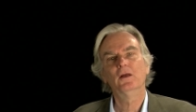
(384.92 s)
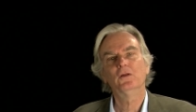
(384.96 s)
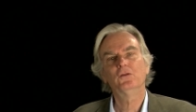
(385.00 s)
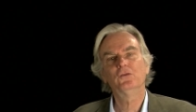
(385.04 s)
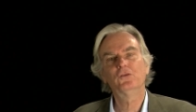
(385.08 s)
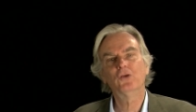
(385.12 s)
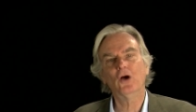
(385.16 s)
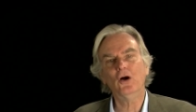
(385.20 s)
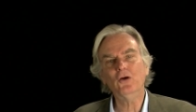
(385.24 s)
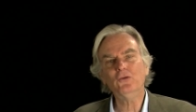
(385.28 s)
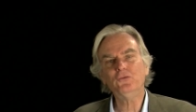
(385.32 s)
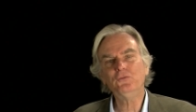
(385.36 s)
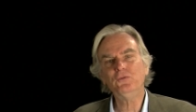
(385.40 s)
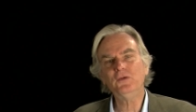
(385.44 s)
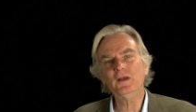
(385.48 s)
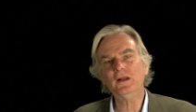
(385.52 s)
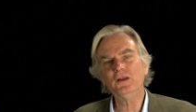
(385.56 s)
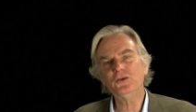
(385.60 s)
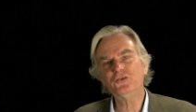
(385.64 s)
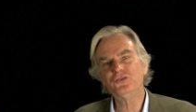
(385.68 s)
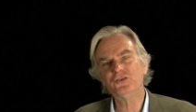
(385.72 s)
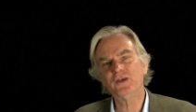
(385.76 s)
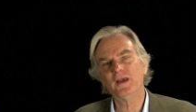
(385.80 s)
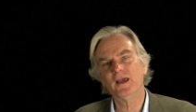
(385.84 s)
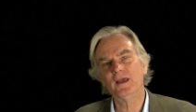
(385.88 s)
don't feel
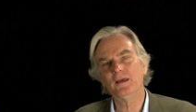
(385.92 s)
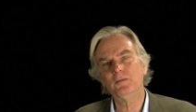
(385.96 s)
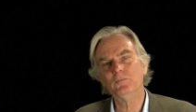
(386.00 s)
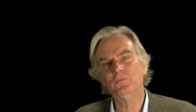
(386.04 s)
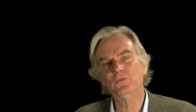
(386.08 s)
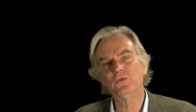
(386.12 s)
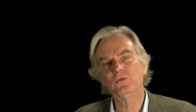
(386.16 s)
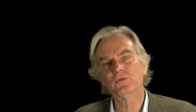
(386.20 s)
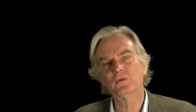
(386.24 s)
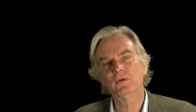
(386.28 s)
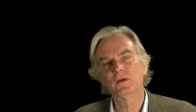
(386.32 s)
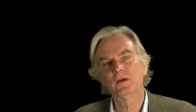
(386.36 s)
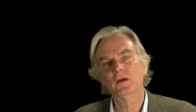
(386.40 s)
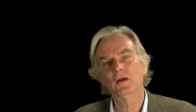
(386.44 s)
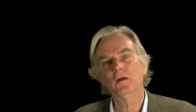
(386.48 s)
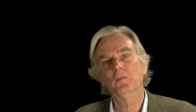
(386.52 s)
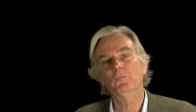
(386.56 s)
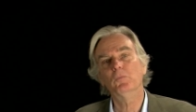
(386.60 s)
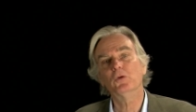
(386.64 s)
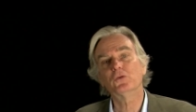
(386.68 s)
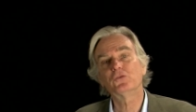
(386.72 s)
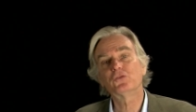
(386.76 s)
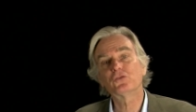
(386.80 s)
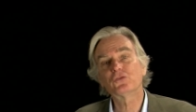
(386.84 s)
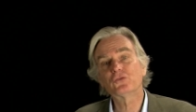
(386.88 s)
ashamed,
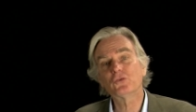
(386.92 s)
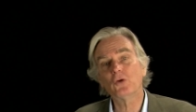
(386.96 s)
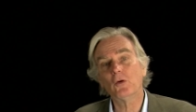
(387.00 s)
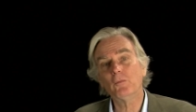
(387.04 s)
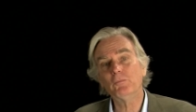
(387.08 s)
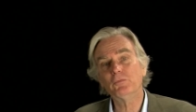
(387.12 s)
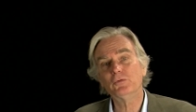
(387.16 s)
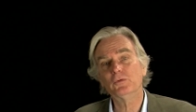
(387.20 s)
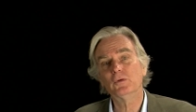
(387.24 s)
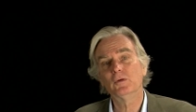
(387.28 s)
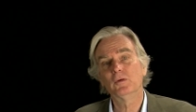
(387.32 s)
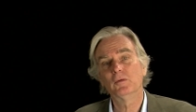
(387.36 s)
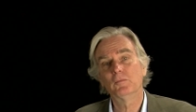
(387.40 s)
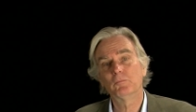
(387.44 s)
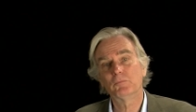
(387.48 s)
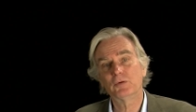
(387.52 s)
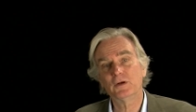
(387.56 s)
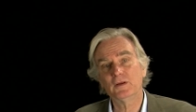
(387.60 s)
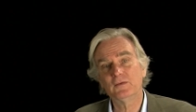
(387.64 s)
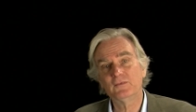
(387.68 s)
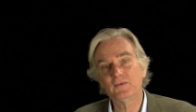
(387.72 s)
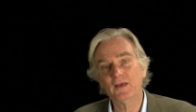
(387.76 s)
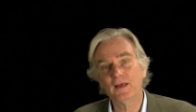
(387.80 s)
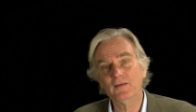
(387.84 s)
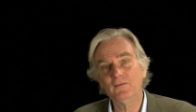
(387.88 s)
but stop
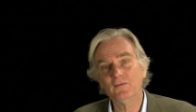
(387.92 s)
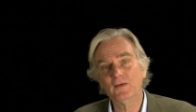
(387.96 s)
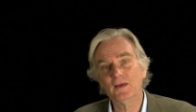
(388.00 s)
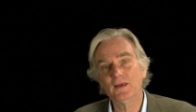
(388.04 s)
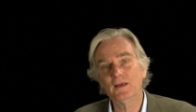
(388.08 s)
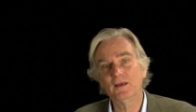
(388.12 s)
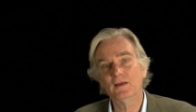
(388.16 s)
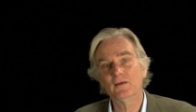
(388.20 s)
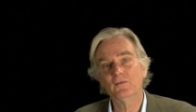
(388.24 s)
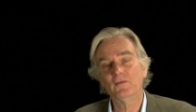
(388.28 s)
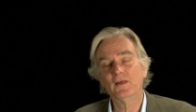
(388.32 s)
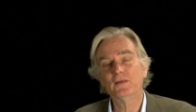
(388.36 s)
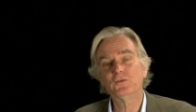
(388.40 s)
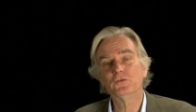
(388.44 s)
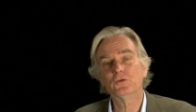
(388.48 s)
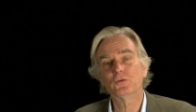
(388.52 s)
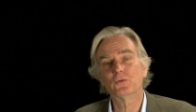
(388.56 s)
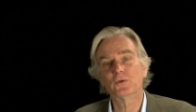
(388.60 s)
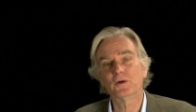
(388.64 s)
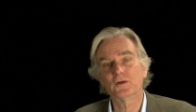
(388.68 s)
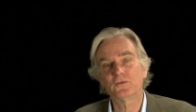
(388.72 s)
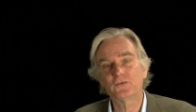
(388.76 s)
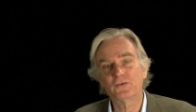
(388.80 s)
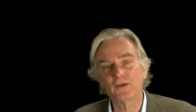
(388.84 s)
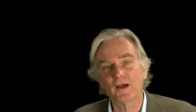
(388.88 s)
pretending that
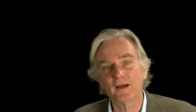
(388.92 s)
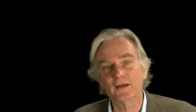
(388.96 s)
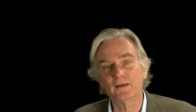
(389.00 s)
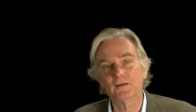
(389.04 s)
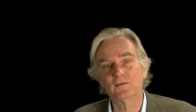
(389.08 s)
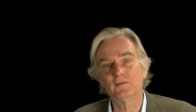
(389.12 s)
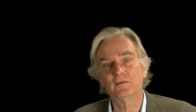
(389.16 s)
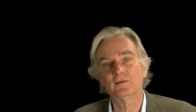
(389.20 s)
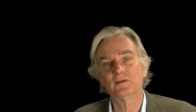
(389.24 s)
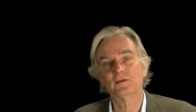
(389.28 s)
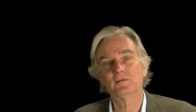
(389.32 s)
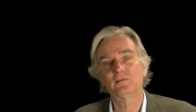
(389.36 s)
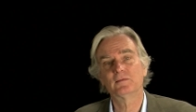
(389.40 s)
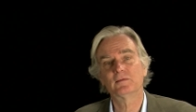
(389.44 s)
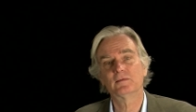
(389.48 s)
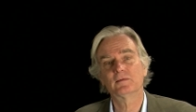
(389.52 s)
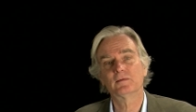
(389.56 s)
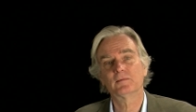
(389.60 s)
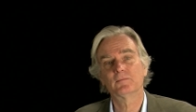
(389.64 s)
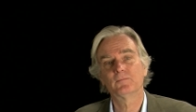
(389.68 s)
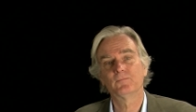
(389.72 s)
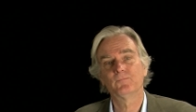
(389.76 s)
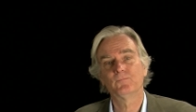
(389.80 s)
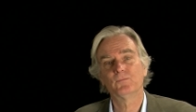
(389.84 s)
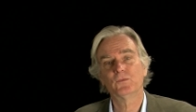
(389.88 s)
you're a scientist.
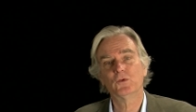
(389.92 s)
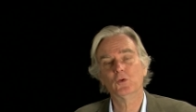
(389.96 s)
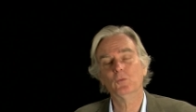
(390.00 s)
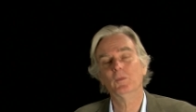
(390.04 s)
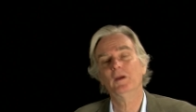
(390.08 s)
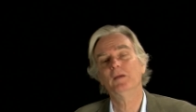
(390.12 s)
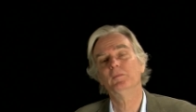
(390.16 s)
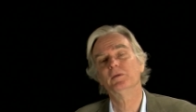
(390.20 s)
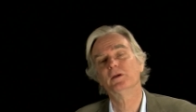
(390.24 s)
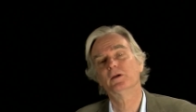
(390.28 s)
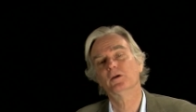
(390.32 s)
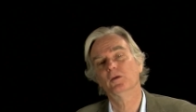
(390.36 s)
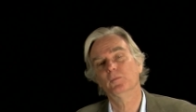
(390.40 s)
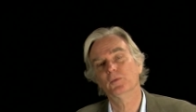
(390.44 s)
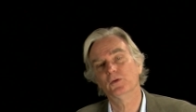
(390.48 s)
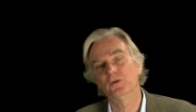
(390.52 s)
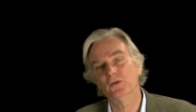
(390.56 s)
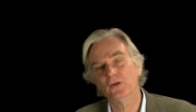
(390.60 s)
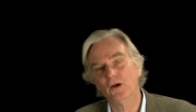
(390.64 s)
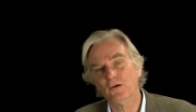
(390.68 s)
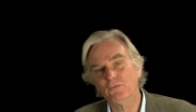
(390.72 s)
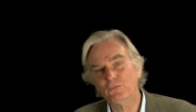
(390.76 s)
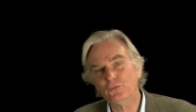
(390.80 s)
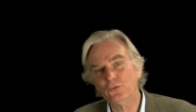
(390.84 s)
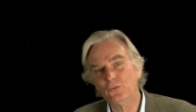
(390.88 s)
You may become a
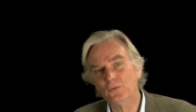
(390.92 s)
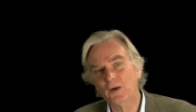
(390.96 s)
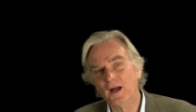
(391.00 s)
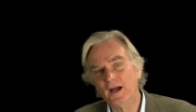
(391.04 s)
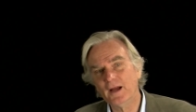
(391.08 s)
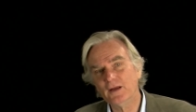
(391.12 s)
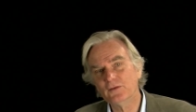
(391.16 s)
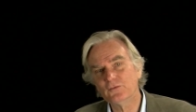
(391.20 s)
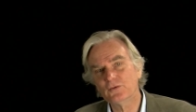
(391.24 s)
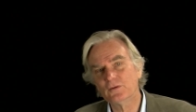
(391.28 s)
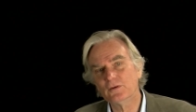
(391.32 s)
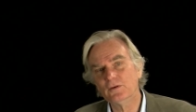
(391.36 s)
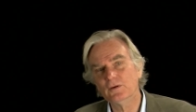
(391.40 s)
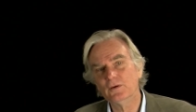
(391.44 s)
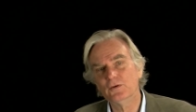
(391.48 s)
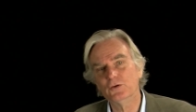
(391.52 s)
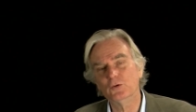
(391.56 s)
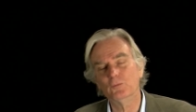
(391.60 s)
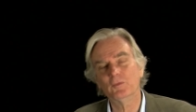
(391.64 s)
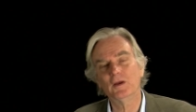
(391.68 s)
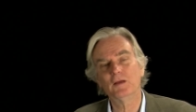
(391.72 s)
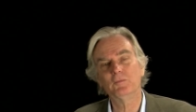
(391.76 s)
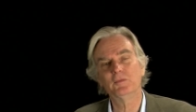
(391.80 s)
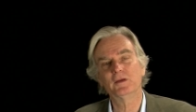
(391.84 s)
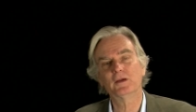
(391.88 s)
novel writer, you
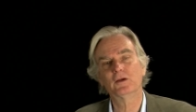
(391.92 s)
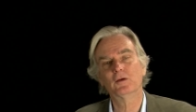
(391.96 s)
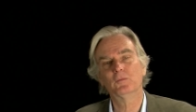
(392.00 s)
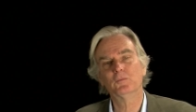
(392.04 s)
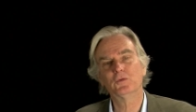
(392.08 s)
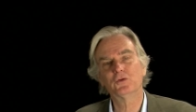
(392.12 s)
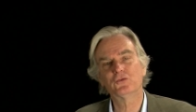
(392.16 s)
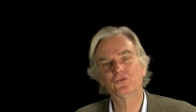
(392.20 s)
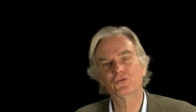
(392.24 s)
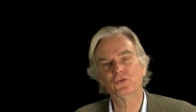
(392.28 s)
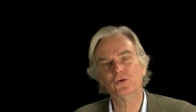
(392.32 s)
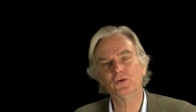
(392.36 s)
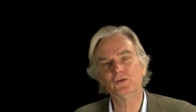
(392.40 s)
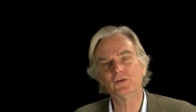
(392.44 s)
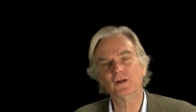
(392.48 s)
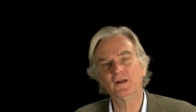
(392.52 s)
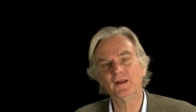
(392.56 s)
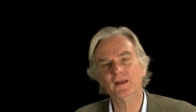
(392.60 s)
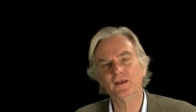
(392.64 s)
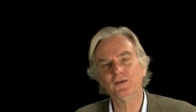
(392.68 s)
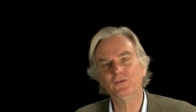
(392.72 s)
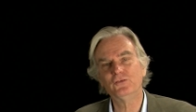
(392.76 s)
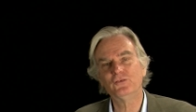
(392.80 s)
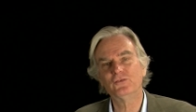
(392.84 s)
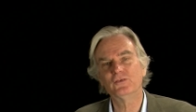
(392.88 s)
may become a
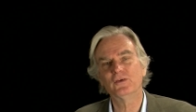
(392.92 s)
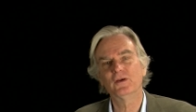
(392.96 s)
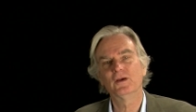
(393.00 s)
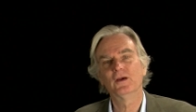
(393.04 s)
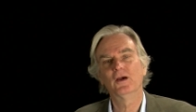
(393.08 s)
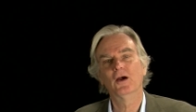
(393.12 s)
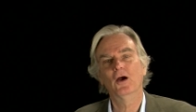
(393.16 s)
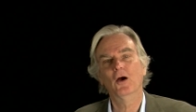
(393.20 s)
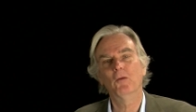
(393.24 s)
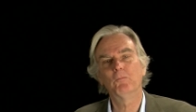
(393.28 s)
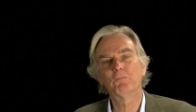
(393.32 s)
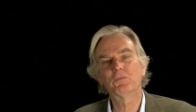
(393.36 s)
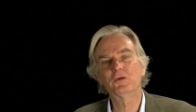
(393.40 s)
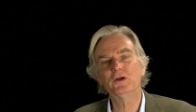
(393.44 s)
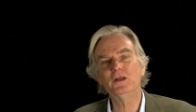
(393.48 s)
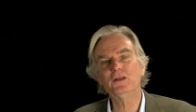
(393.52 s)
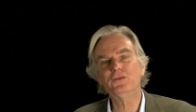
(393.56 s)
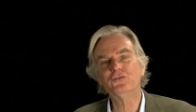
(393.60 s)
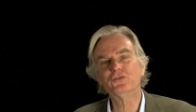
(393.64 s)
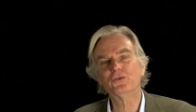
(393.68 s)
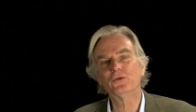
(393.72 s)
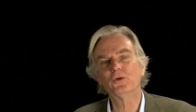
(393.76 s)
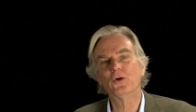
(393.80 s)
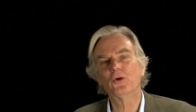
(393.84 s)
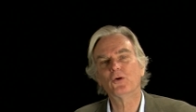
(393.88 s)
journalist, a
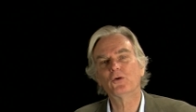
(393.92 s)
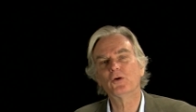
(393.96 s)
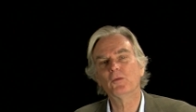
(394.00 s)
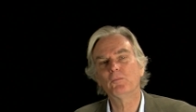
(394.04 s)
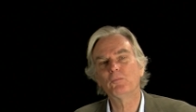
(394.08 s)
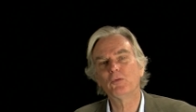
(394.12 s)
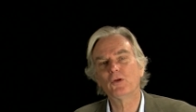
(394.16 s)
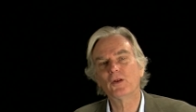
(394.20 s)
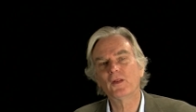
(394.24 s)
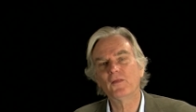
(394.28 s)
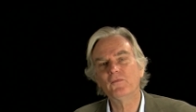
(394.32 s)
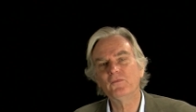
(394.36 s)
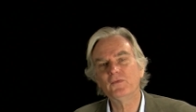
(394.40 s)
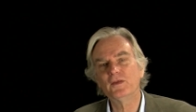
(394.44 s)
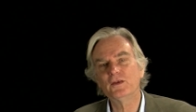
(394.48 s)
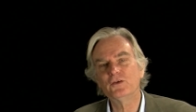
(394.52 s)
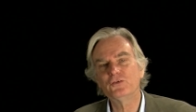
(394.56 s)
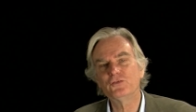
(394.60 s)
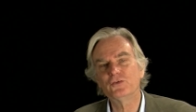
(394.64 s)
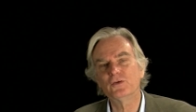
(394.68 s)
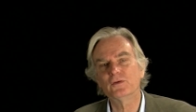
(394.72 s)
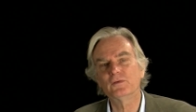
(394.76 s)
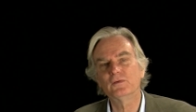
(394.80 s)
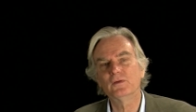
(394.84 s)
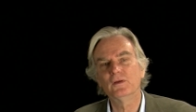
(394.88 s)
preacher or a
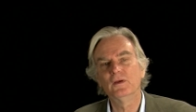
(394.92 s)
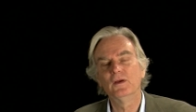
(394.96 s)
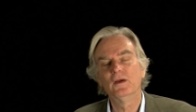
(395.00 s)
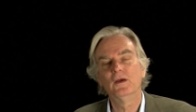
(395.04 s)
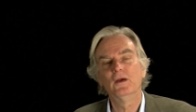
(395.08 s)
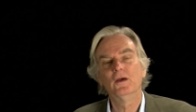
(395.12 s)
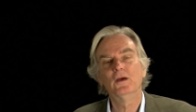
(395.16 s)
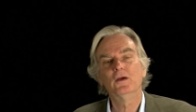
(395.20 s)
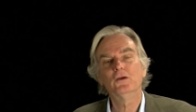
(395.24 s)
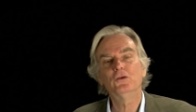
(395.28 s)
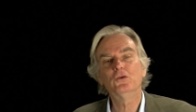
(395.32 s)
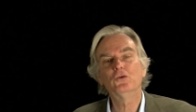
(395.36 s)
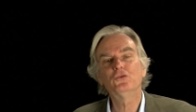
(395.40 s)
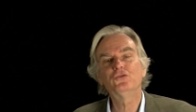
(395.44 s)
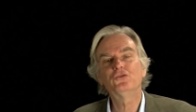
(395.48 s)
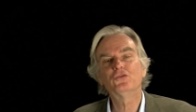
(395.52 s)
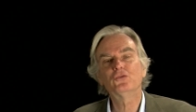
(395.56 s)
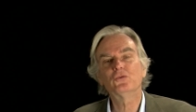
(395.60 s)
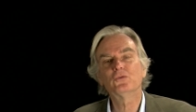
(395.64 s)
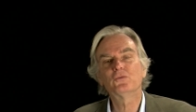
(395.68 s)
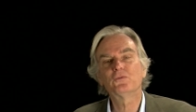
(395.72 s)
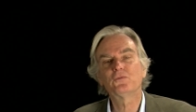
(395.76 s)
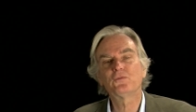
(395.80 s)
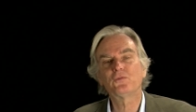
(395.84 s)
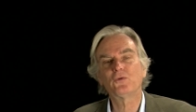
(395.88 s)
politician. You
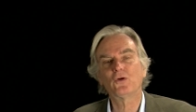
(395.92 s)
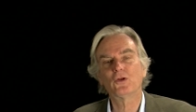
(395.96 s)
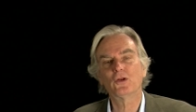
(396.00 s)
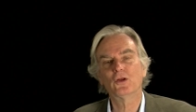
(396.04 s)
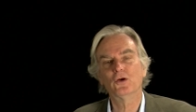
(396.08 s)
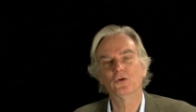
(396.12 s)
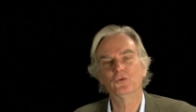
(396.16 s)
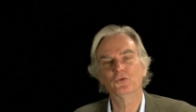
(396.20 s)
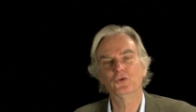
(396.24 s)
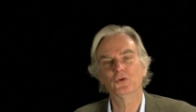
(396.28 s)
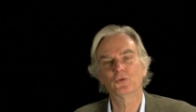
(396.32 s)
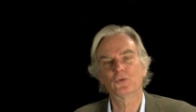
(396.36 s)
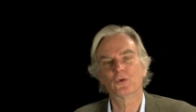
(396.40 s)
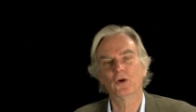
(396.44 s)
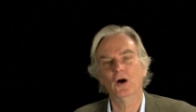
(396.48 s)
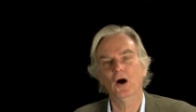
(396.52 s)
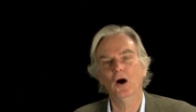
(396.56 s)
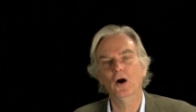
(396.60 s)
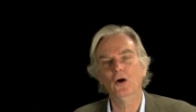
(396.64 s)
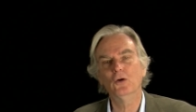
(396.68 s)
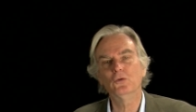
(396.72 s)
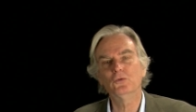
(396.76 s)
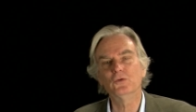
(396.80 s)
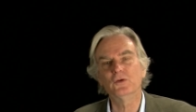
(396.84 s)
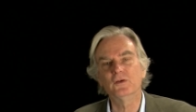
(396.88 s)
should follow your
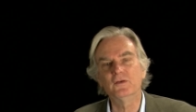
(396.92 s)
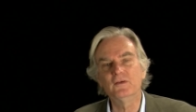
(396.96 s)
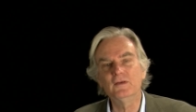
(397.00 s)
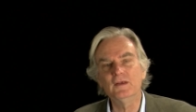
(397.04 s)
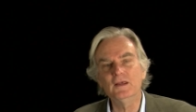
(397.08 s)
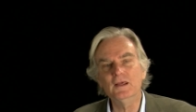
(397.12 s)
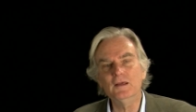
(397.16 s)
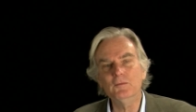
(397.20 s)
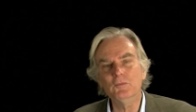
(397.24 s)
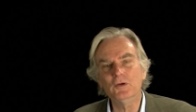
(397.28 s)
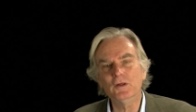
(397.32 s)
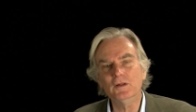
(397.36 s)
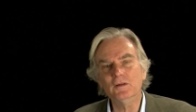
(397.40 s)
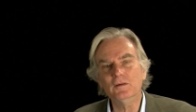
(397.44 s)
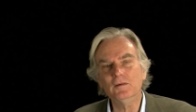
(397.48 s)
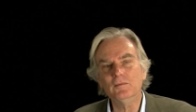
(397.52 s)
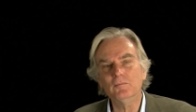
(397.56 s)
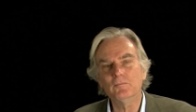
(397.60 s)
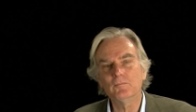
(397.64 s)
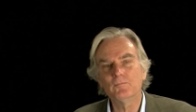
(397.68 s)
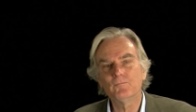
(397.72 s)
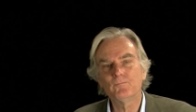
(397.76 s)
own demon,